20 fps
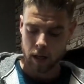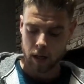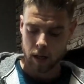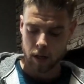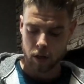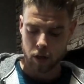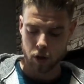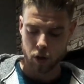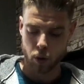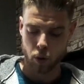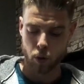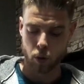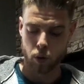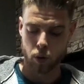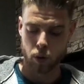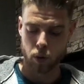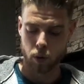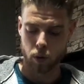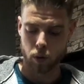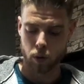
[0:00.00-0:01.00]
So
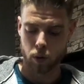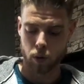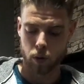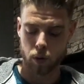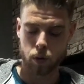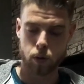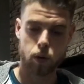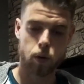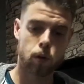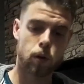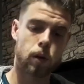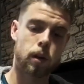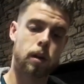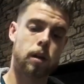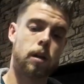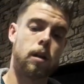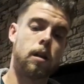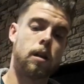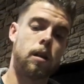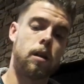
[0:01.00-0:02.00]

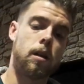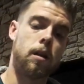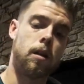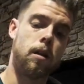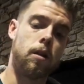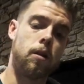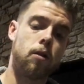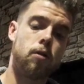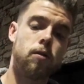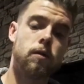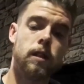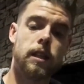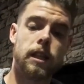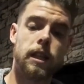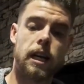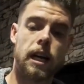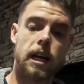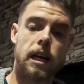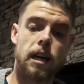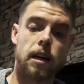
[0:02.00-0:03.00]
the only
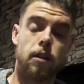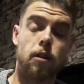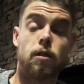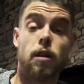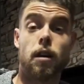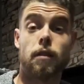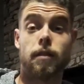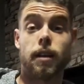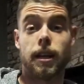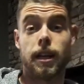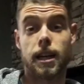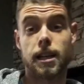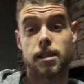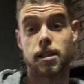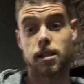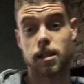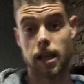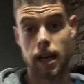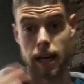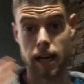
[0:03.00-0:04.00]
other thing, guys,
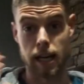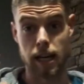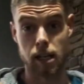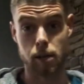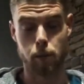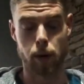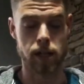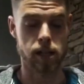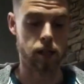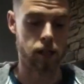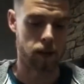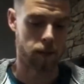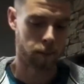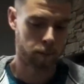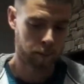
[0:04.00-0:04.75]
is prices.